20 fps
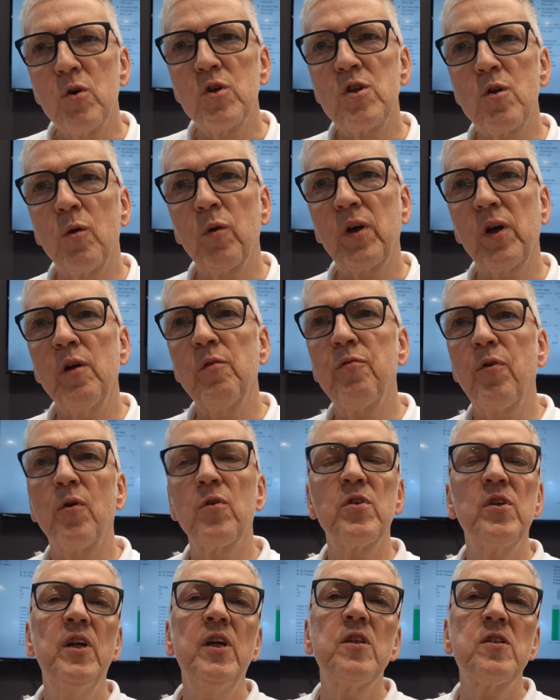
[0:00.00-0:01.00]
who is looking
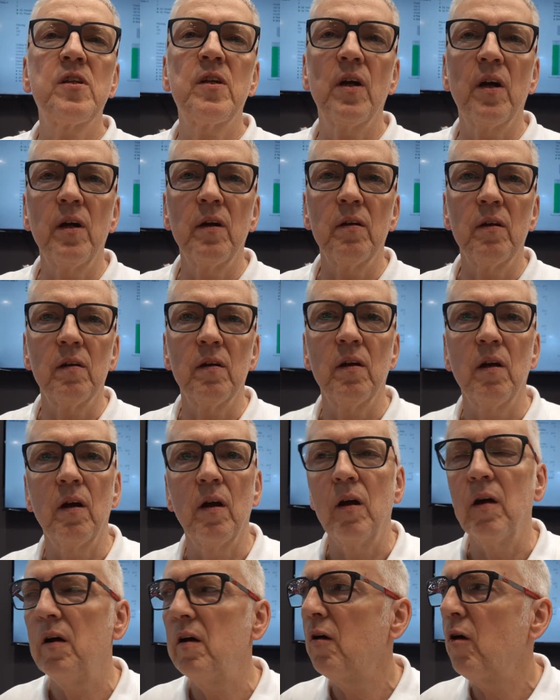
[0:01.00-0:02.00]
for the Eastern
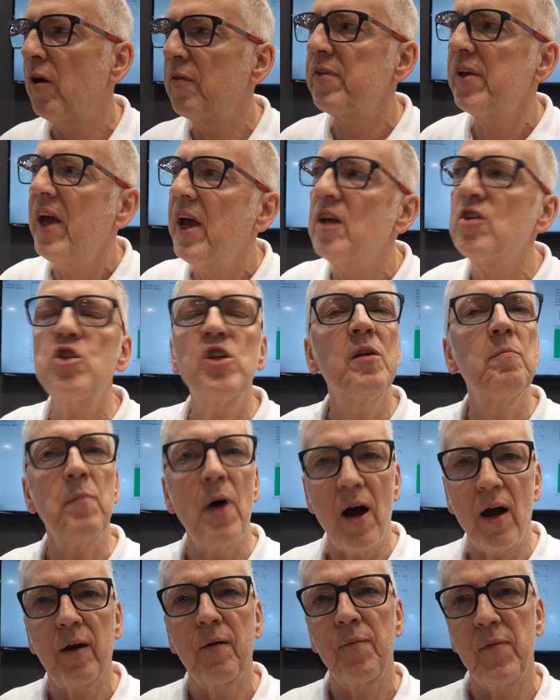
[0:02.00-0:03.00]
or the Asian
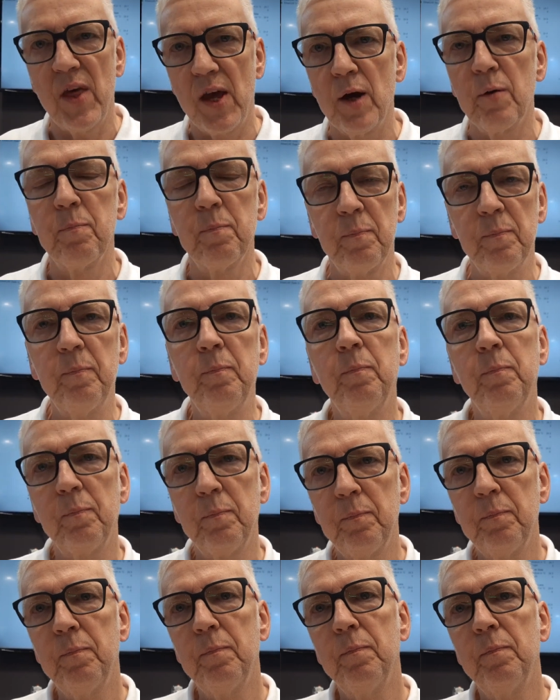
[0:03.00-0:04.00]
market there. Correct.
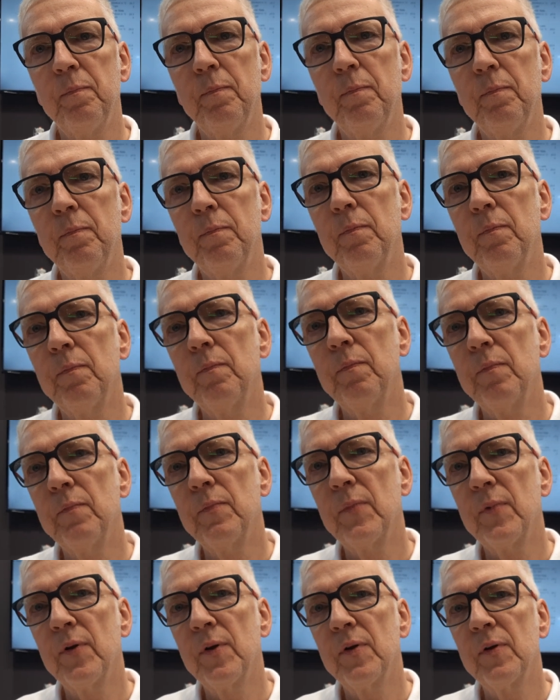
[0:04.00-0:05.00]
Thank you,
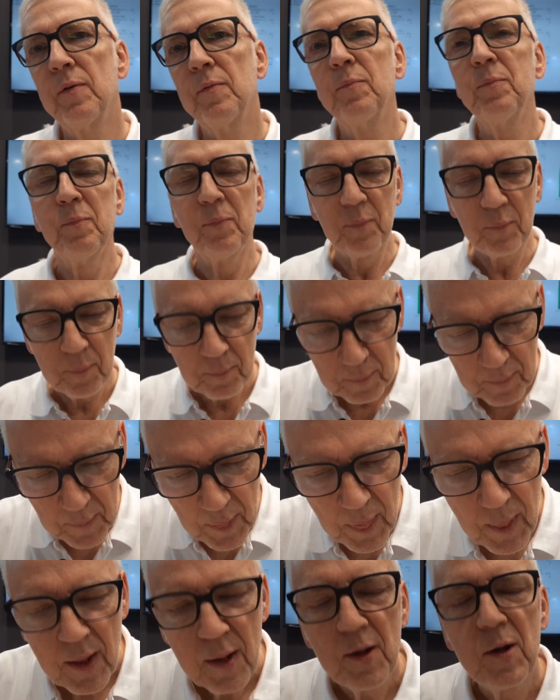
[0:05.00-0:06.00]
Mr. Bukat. We
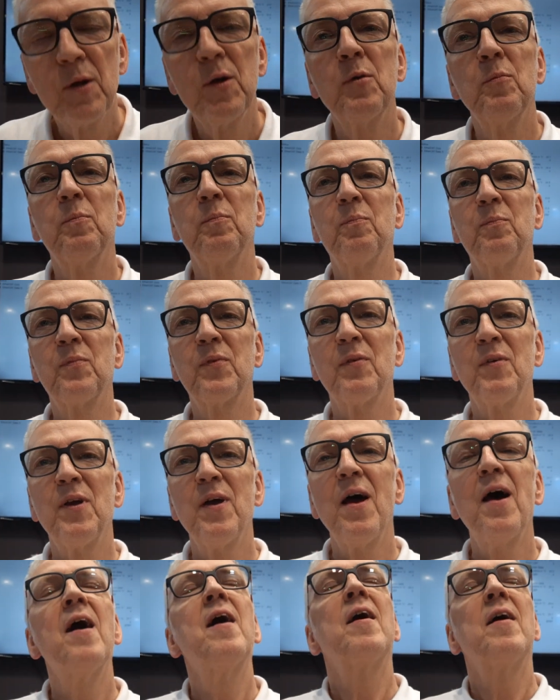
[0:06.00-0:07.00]
wish you a successful
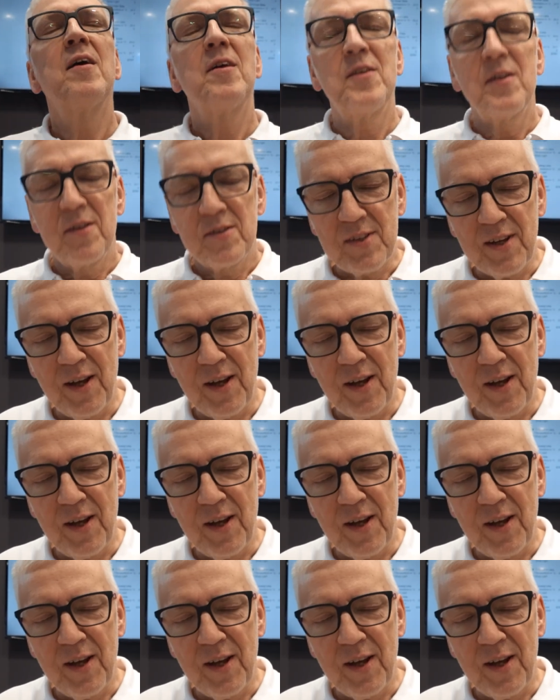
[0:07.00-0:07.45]
Lamora